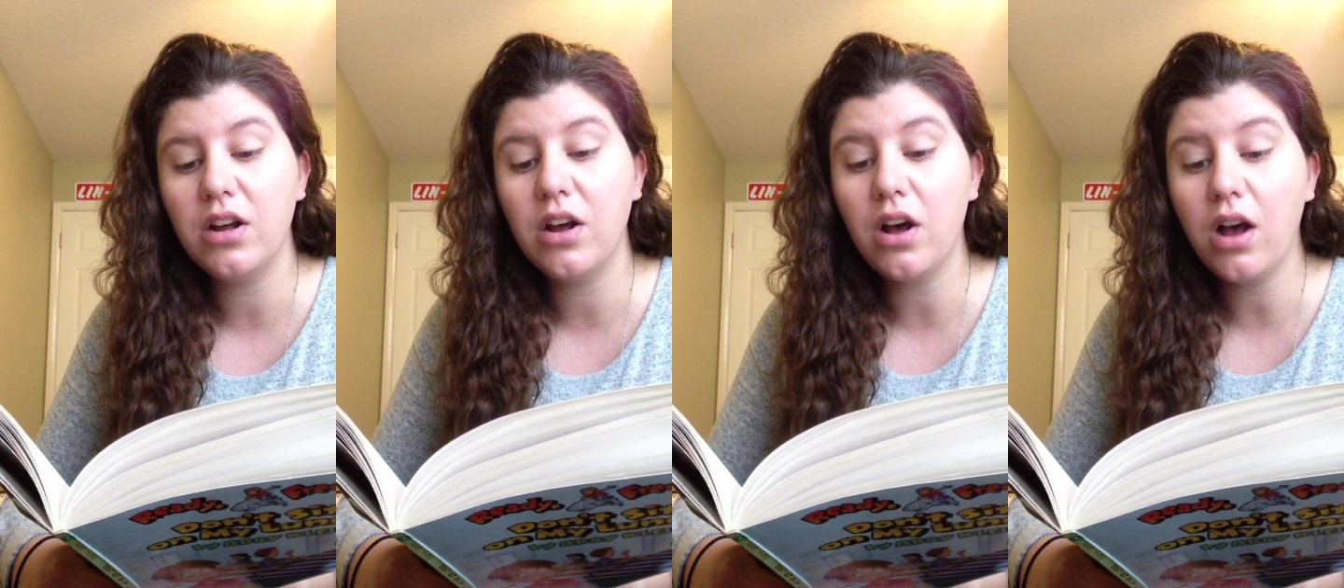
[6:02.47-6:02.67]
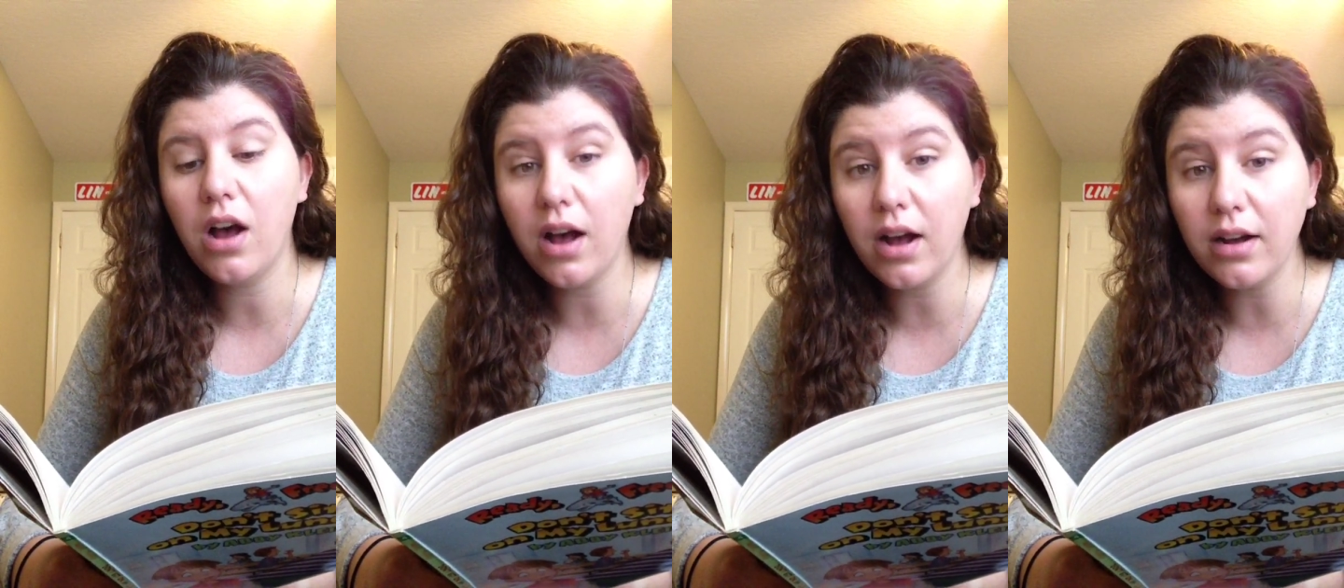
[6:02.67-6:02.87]

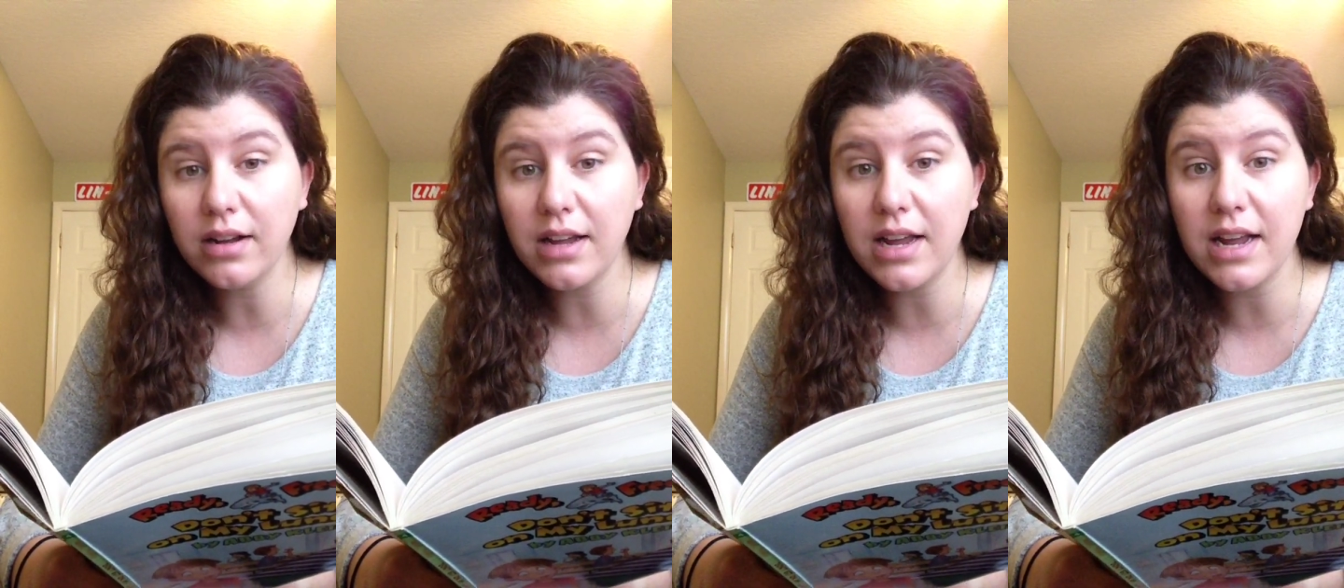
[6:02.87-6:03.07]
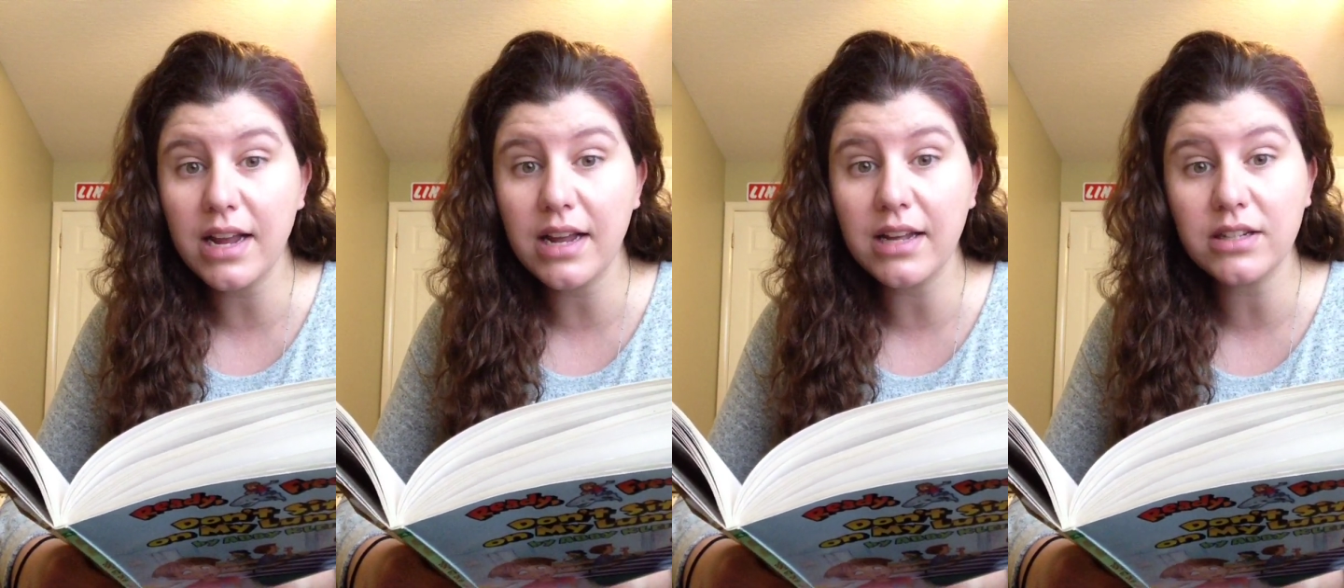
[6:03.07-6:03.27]

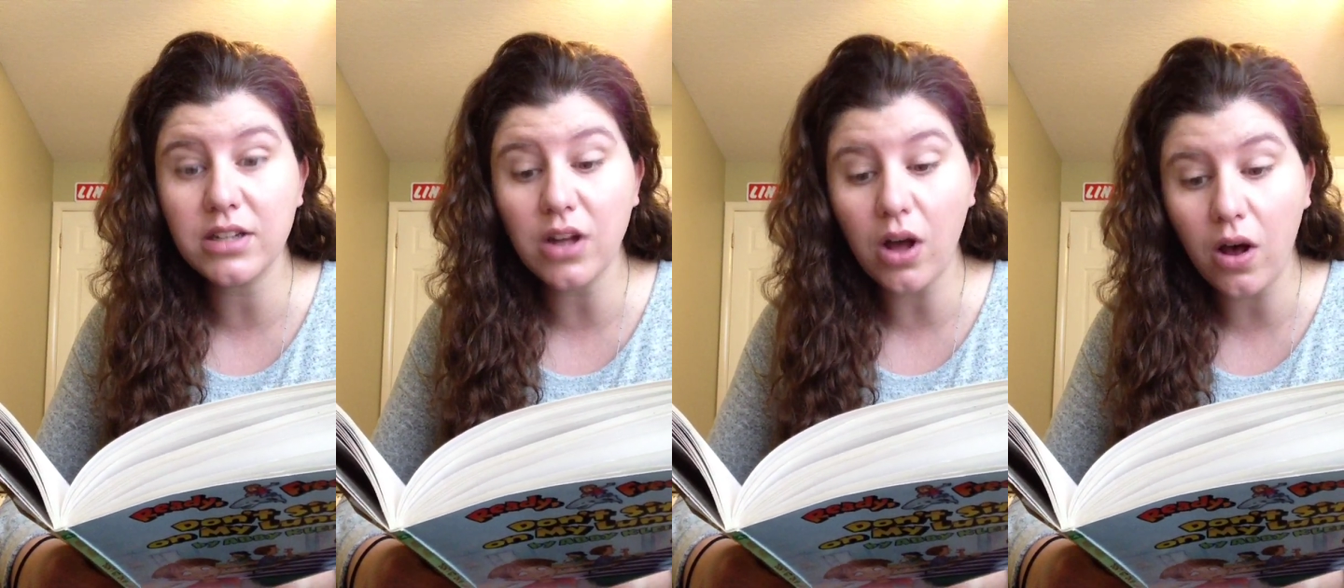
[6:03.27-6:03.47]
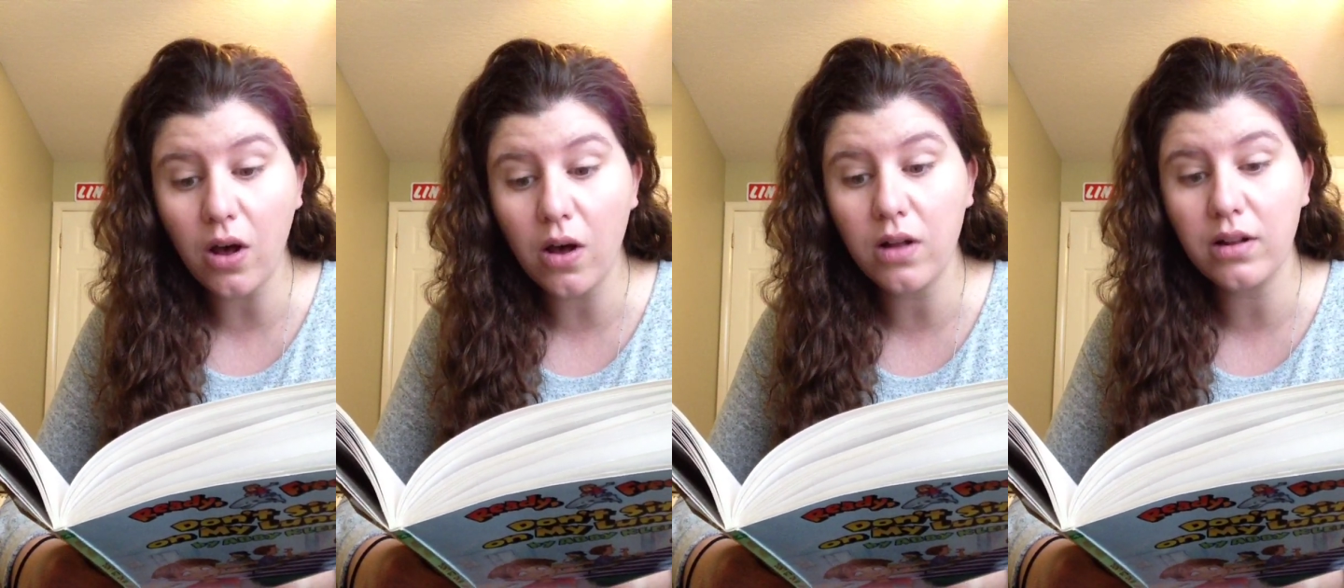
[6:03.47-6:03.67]
Hockey is
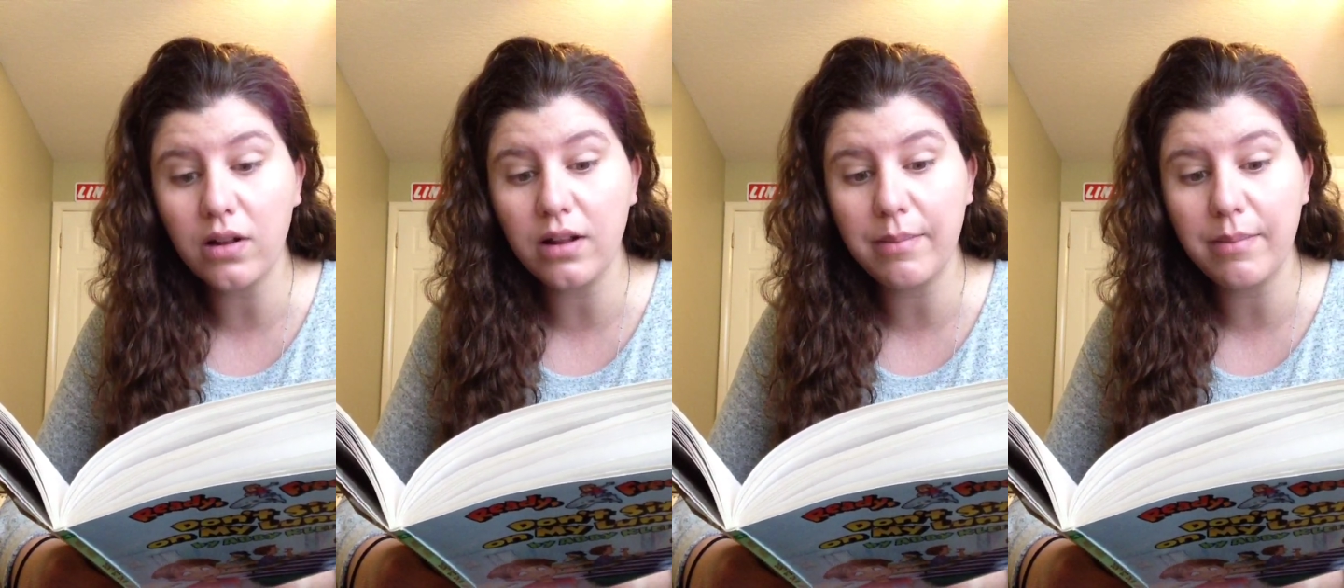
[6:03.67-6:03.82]
all